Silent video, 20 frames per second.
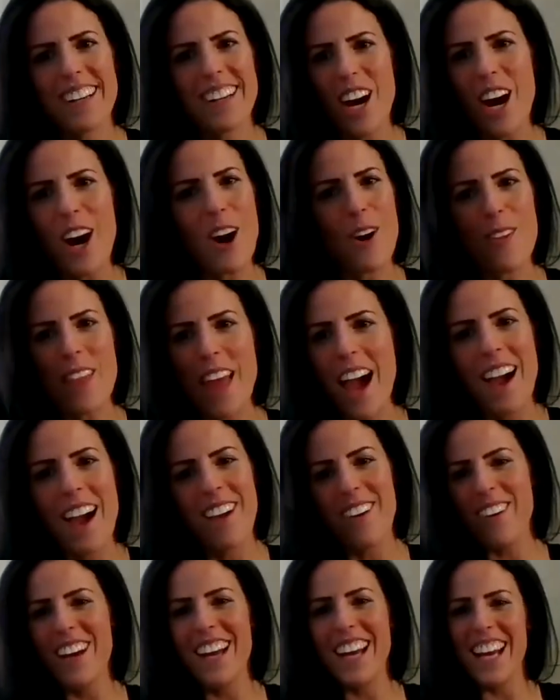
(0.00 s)

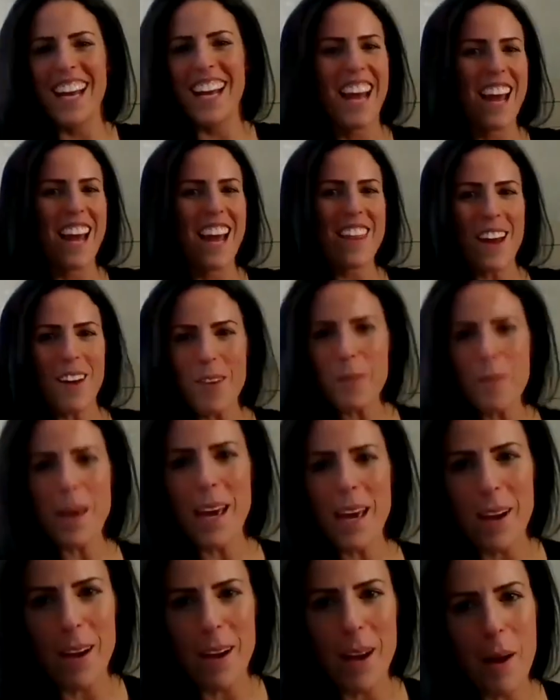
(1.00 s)
that would be
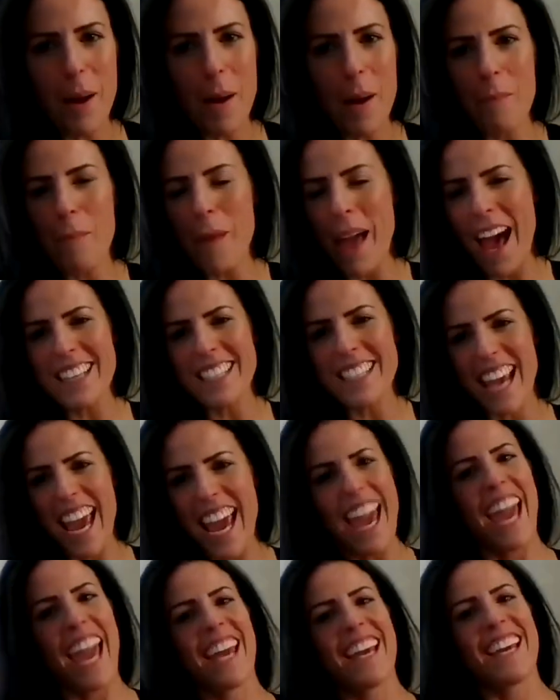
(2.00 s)
a bad
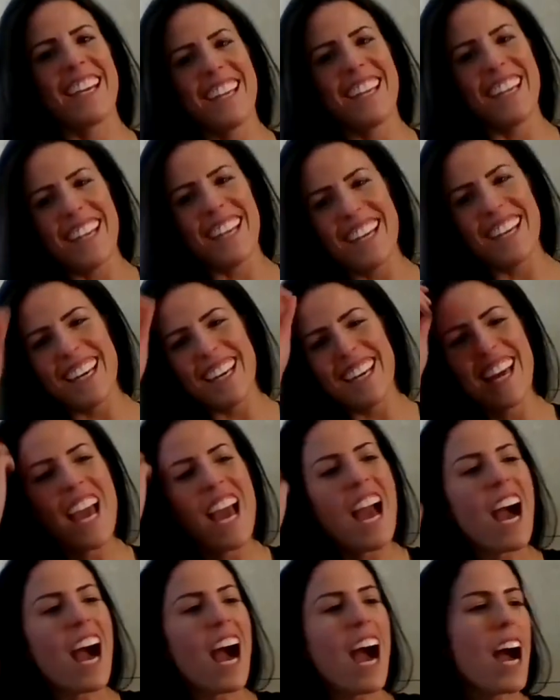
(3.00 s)
day.
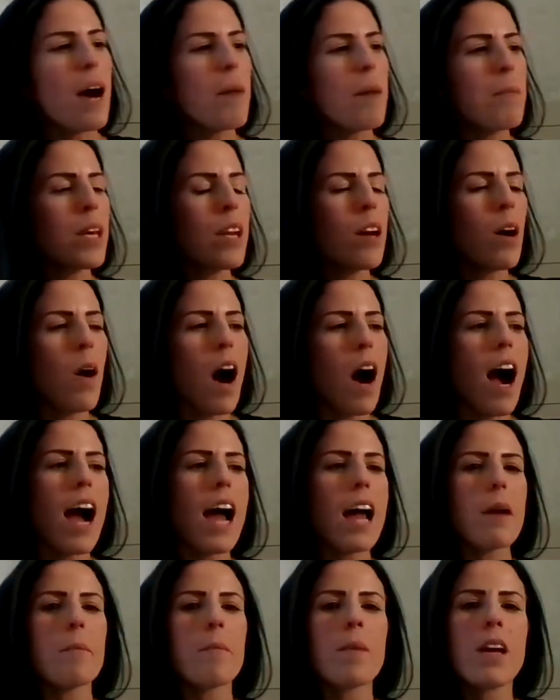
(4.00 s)
You know,
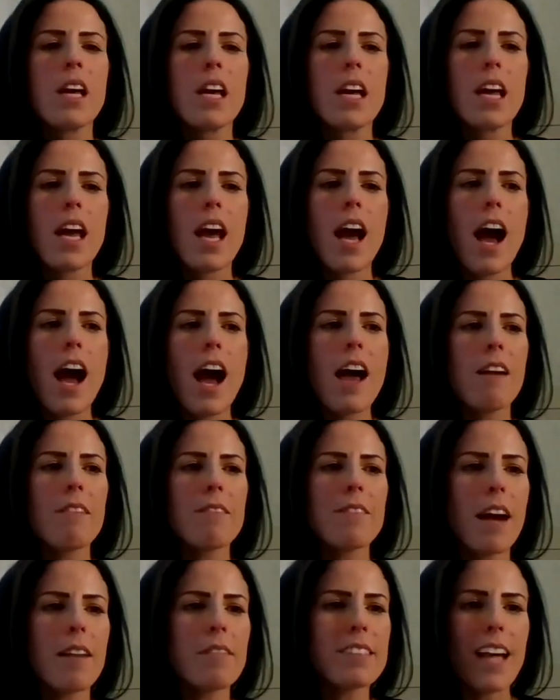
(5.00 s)

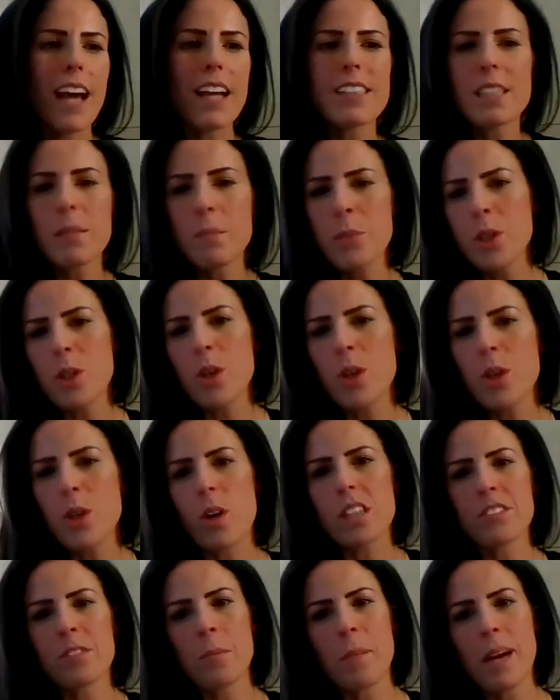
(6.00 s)
I've set some new
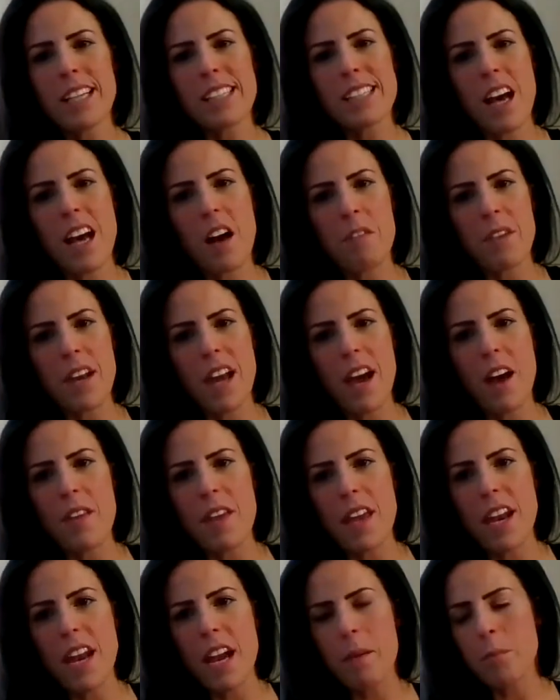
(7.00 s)
goals for myself now that
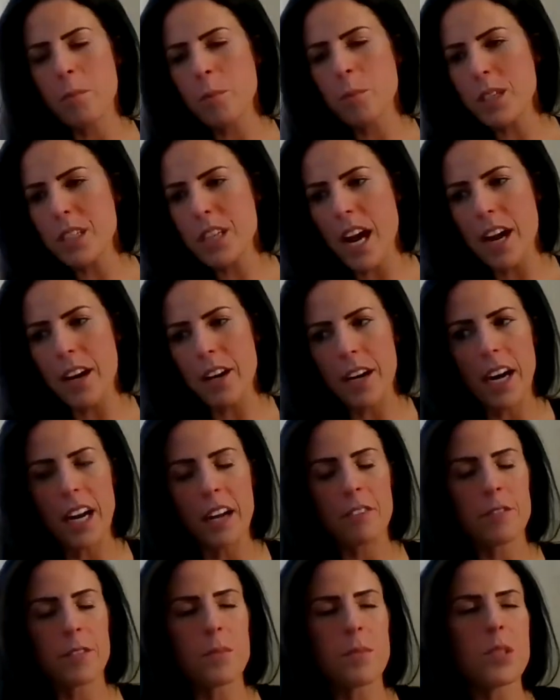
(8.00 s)
I'm retiring
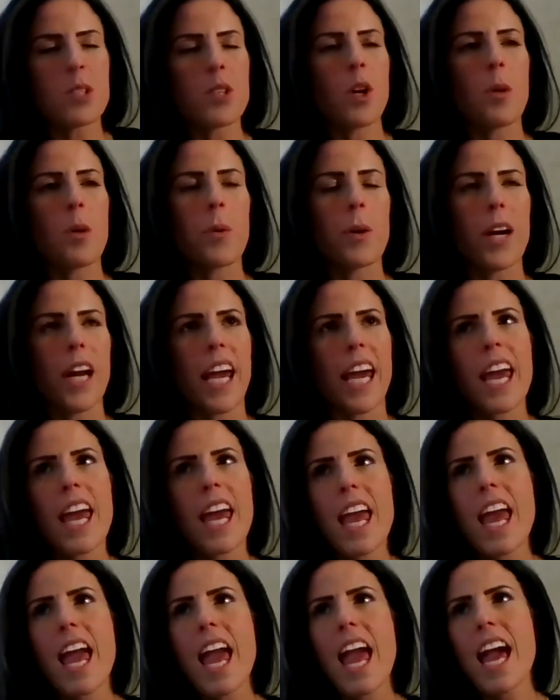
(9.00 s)
from snowboarding,
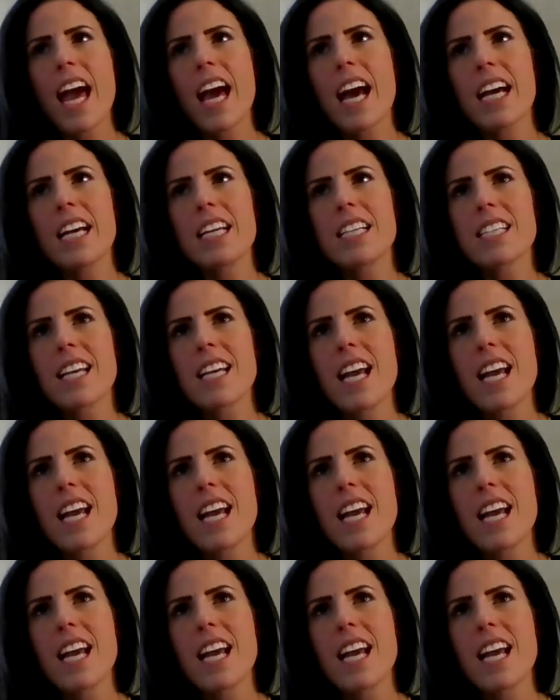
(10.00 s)
and